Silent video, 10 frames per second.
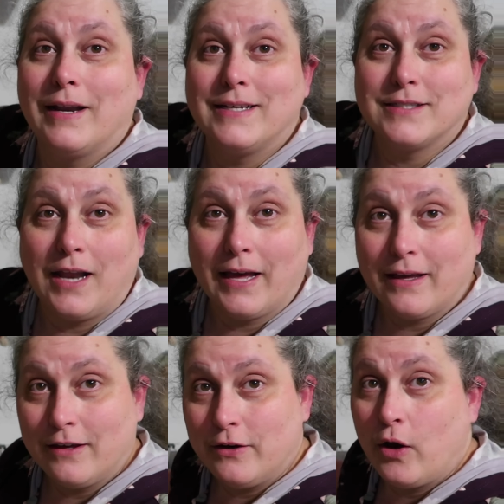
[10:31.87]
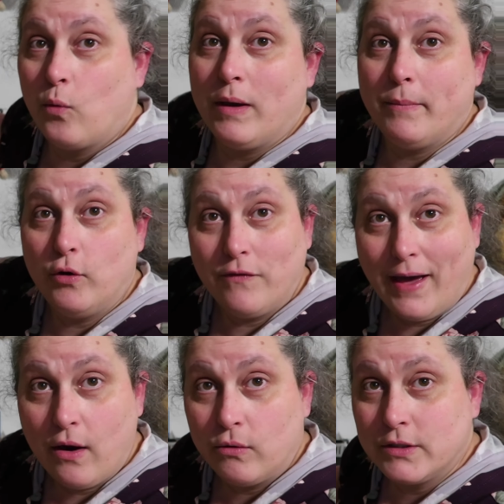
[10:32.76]
Unless like, you know, we move
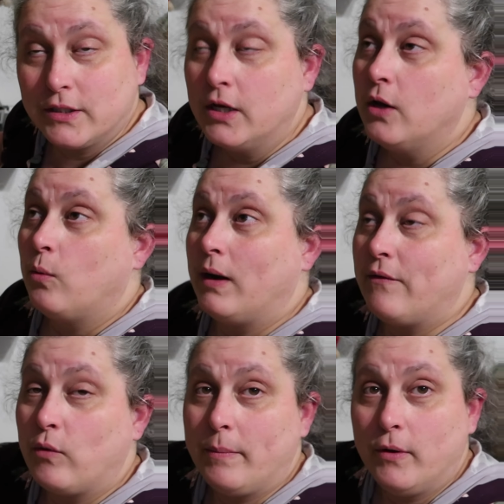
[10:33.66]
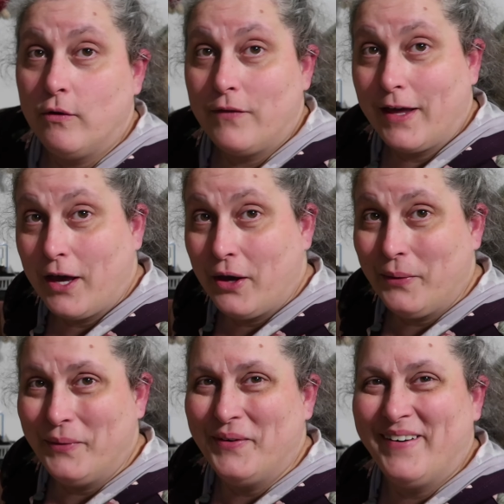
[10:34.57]
out. Whenever we move, they go.